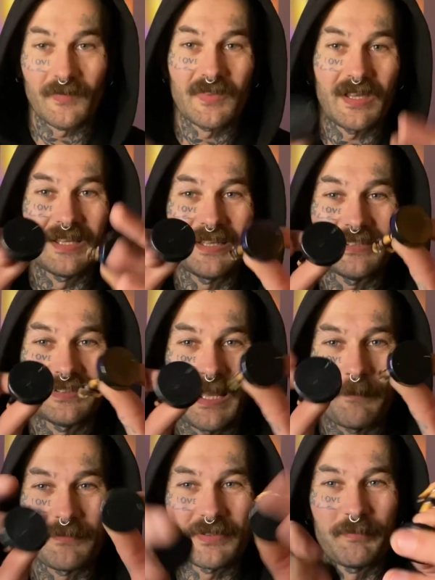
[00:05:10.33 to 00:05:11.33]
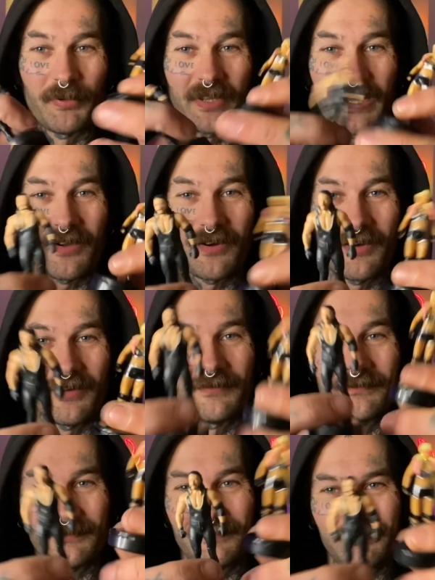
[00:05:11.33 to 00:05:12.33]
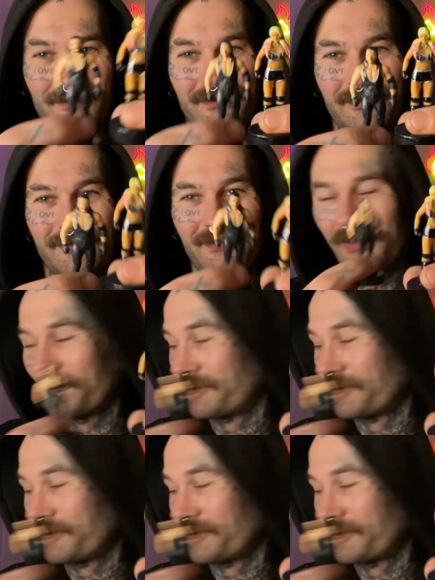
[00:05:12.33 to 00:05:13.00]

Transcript: they're like stamps, but they are little